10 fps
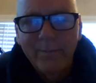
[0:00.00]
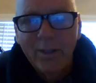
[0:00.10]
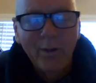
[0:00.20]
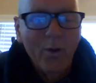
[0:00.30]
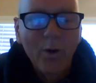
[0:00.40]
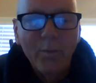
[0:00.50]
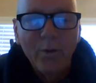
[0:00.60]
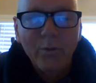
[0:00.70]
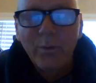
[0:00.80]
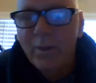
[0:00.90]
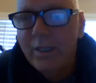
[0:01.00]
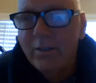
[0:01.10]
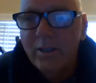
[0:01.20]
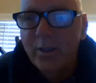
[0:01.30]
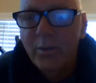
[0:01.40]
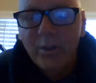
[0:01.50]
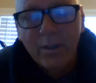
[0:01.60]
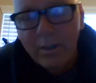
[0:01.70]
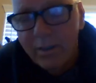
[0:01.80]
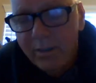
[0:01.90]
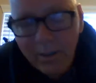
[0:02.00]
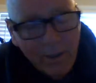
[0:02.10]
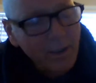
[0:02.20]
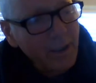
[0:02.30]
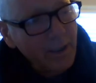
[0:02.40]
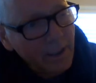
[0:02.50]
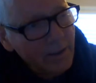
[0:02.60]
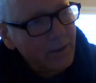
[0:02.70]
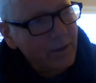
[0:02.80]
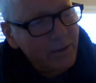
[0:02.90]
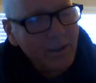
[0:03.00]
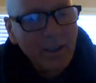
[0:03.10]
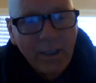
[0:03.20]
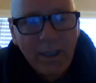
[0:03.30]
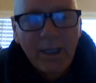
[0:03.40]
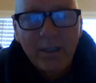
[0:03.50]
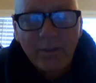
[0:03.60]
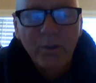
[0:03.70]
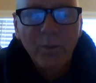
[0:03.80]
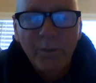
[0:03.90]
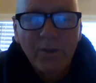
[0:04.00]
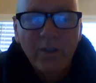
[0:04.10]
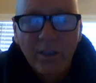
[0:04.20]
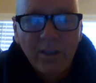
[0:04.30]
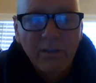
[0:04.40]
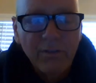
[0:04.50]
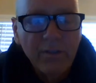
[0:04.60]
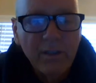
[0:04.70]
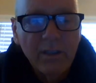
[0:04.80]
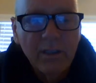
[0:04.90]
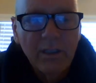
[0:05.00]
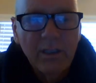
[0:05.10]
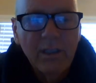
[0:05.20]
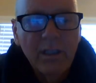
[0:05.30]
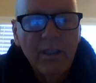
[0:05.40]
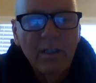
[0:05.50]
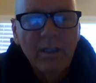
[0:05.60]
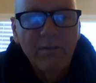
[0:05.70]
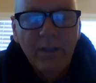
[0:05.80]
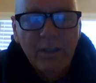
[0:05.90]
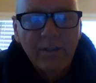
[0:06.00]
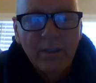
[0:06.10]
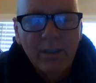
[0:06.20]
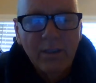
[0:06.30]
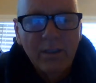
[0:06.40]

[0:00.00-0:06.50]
your hormones were raging, you were, you did a lot of idiotic, stupid stuff. Face it.